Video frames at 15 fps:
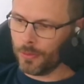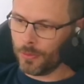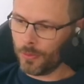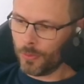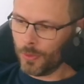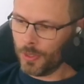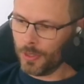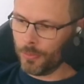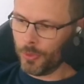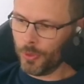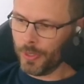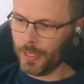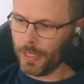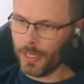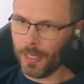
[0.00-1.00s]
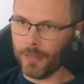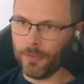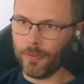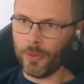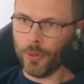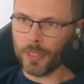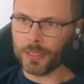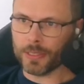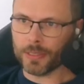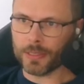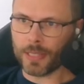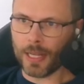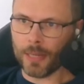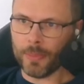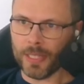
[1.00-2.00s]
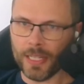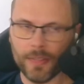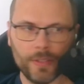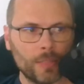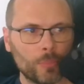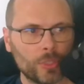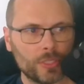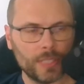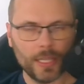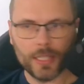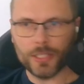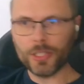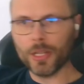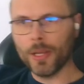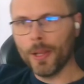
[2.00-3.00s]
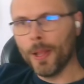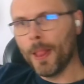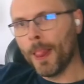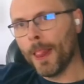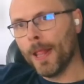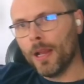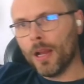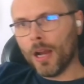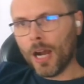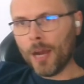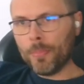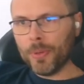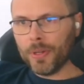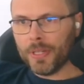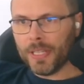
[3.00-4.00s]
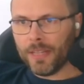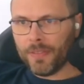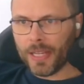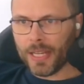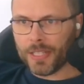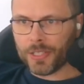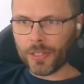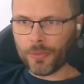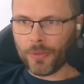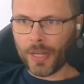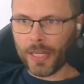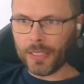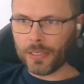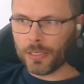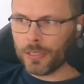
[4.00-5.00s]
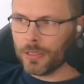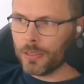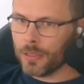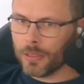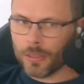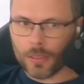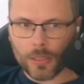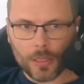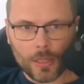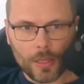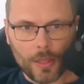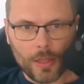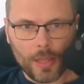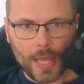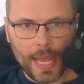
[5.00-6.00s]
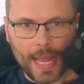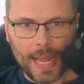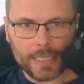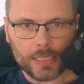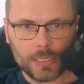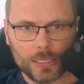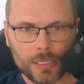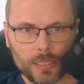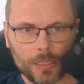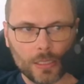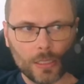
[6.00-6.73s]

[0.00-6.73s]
1.94, because it's got to be given in percentage. Upper deviation rate, that